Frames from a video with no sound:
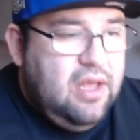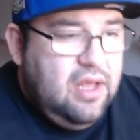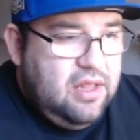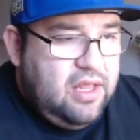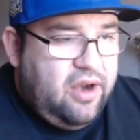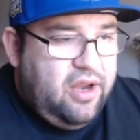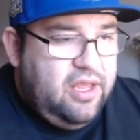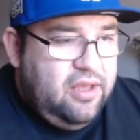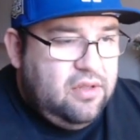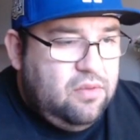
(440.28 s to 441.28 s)
they are
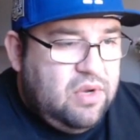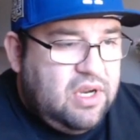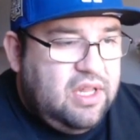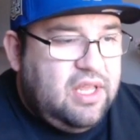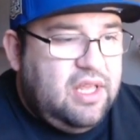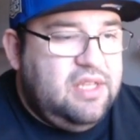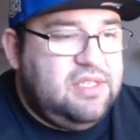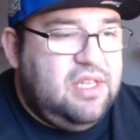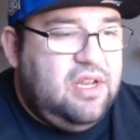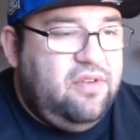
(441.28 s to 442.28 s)
healed 1 click
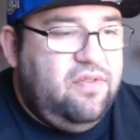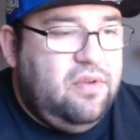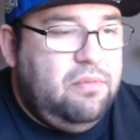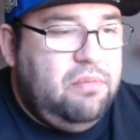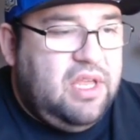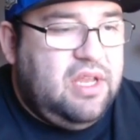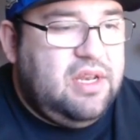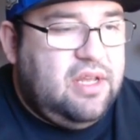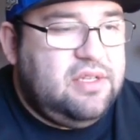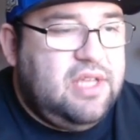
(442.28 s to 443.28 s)
instead of being
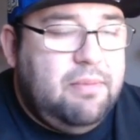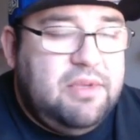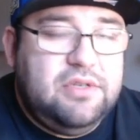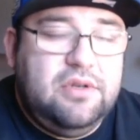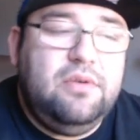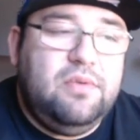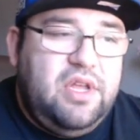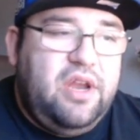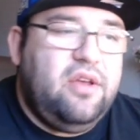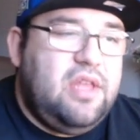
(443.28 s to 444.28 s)
dealt damage. Oh, well, there
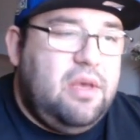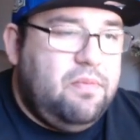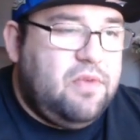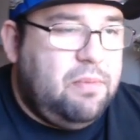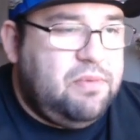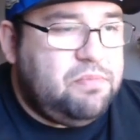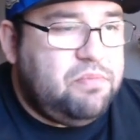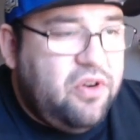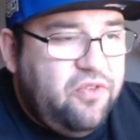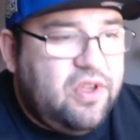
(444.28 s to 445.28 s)
you go. That couples
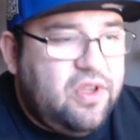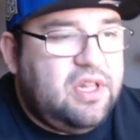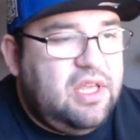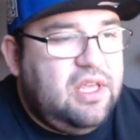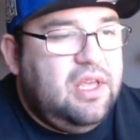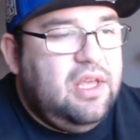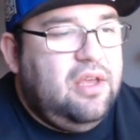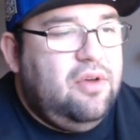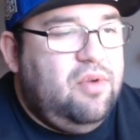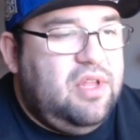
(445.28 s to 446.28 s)
perfectly
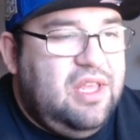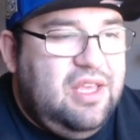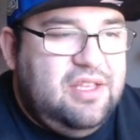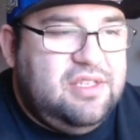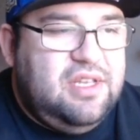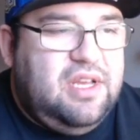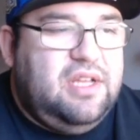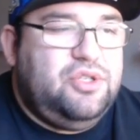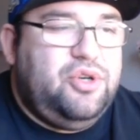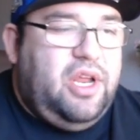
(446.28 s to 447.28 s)
with his
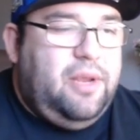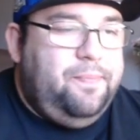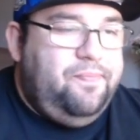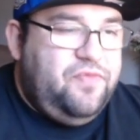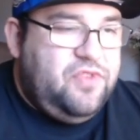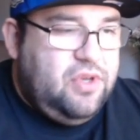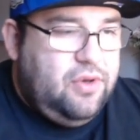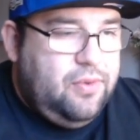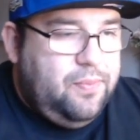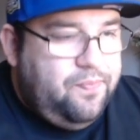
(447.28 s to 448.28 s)
trait.
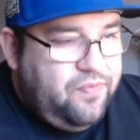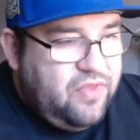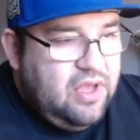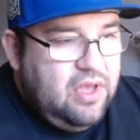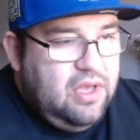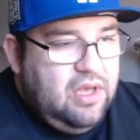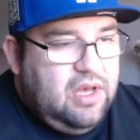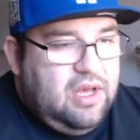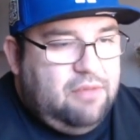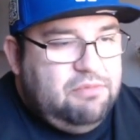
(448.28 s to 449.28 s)
So
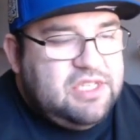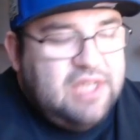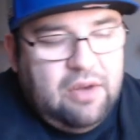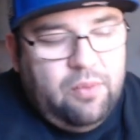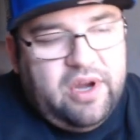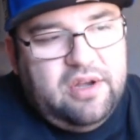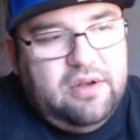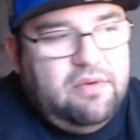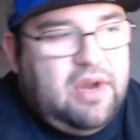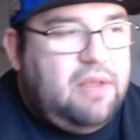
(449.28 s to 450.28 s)
it's kind of
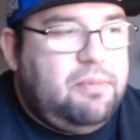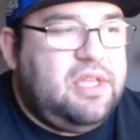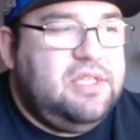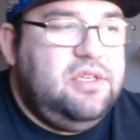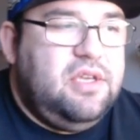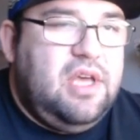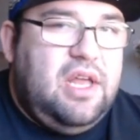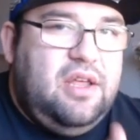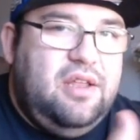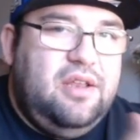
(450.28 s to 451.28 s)
weird, right? Because you're